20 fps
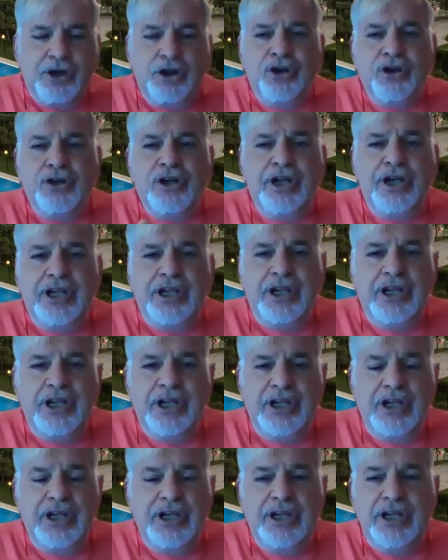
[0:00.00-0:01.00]

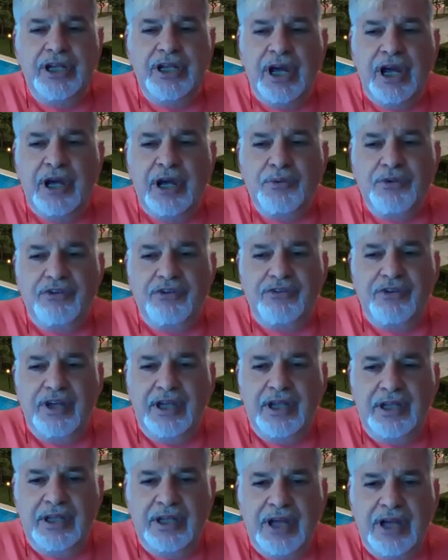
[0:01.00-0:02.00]
early, I would
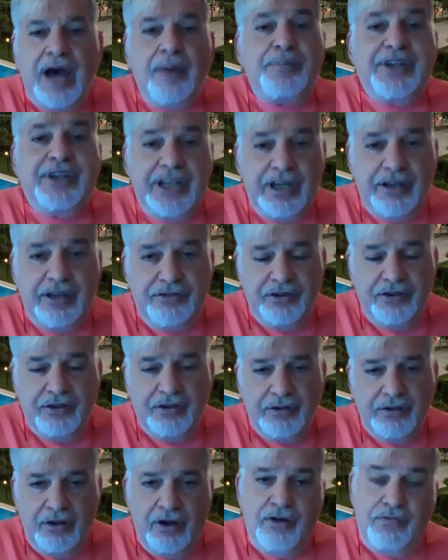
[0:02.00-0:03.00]
say,
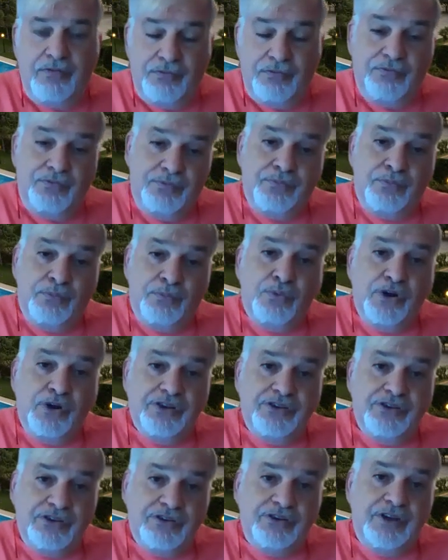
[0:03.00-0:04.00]
appetizer of
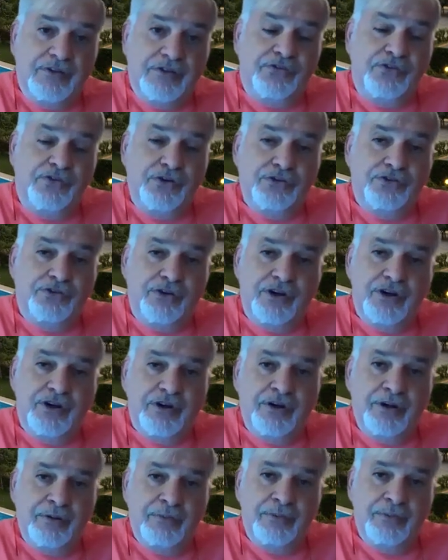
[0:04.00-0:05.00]
what the
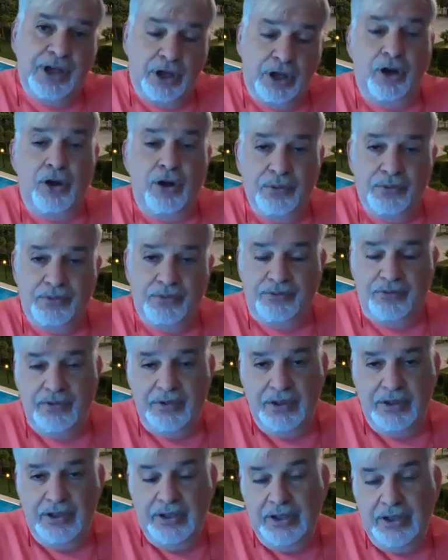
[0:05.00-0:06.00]
future will hold.
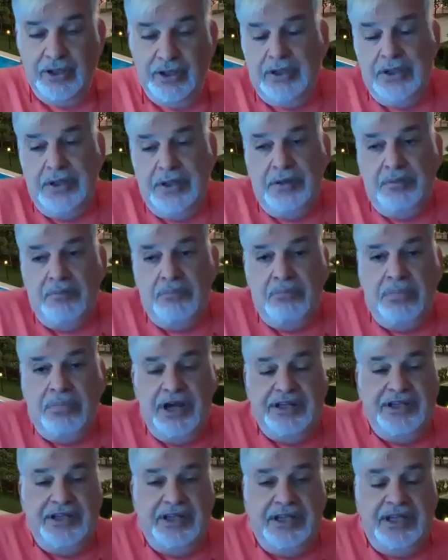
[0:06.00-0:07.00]

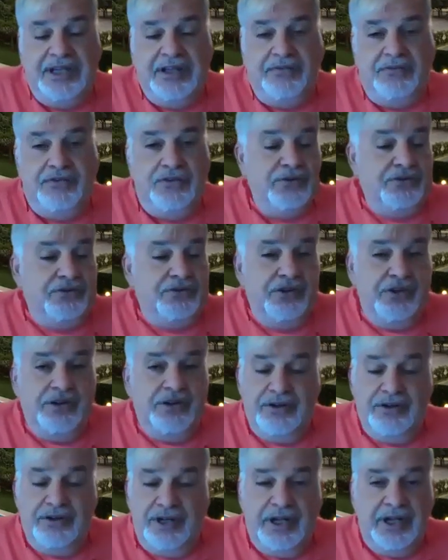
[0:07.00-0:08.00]
But in the
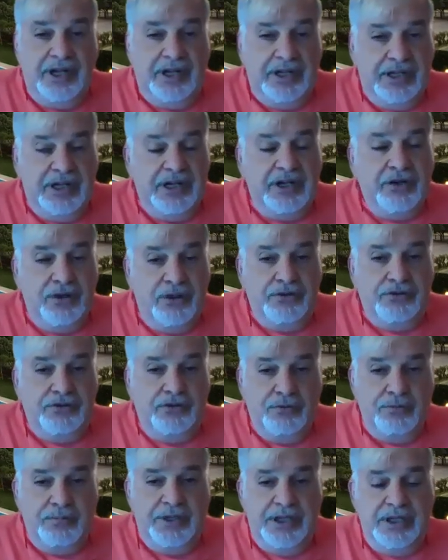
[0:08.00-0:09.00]
future, they're going
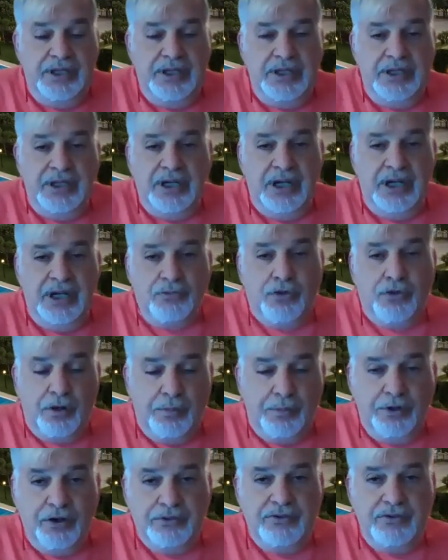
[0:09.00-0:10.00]
to be a
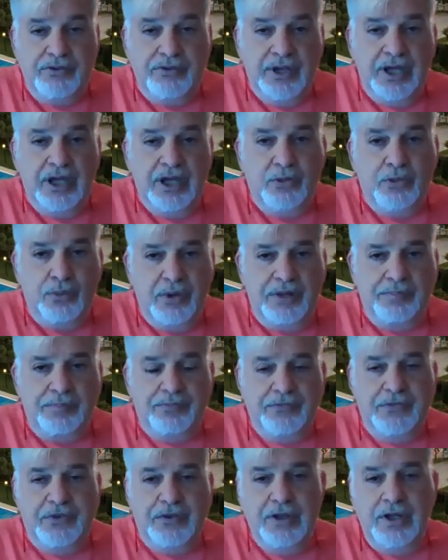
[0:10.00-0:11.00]
robot
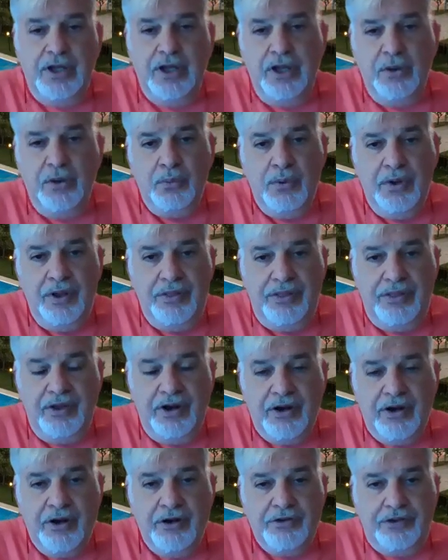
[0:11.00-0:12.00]
equipped with
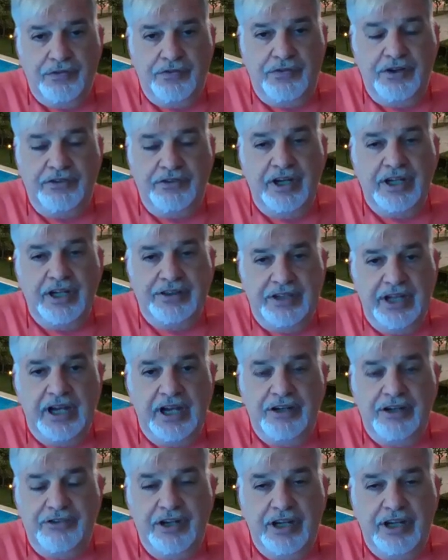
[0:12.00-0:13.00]
artificial
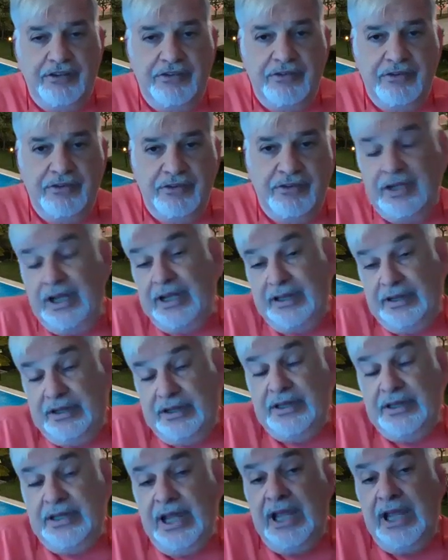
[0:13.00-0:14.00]
intelligence that
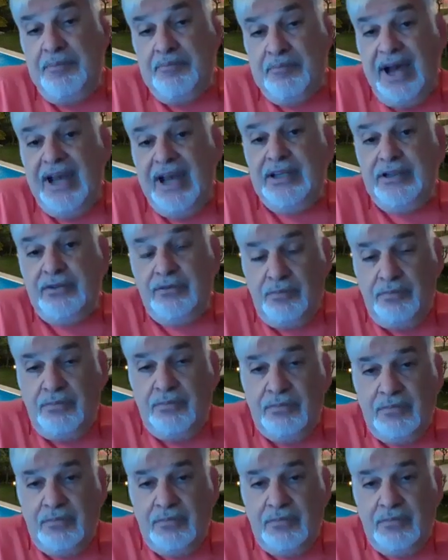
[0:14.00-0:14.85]
they might